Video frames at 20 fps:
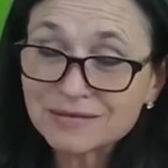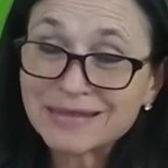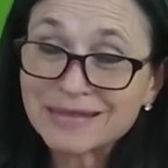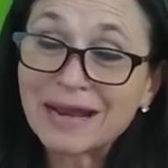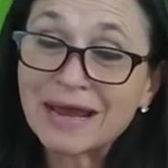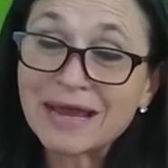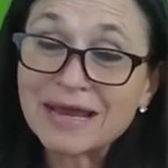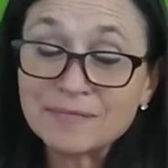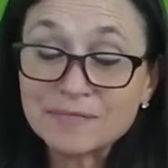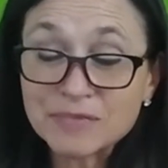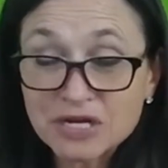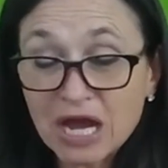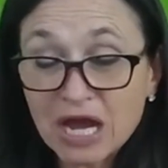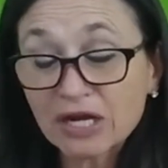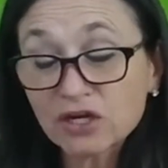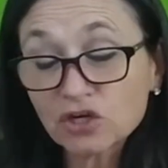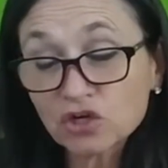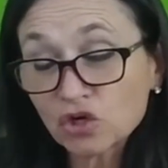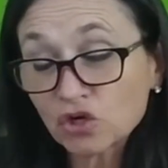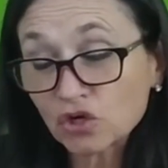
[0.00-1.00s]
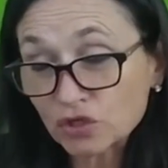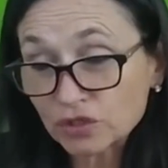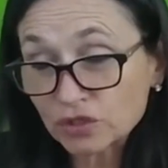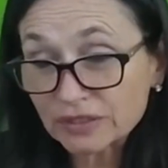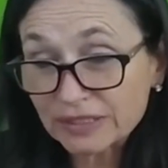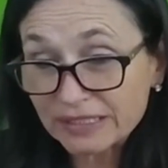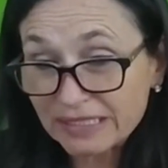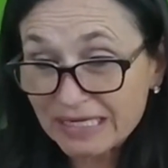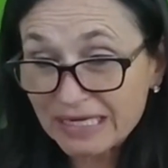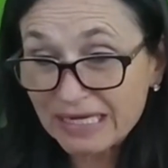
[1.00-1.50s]
that I am not
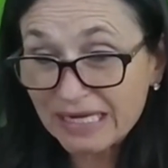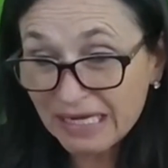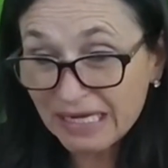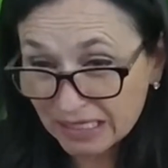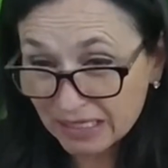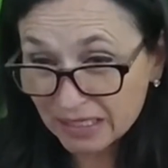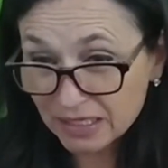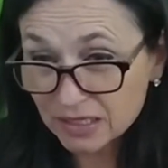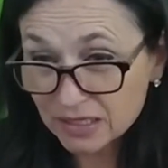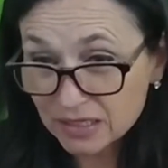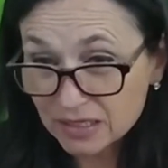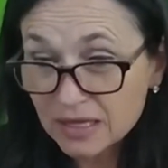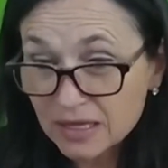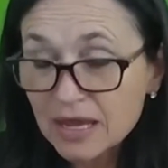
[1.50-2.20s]
currently in.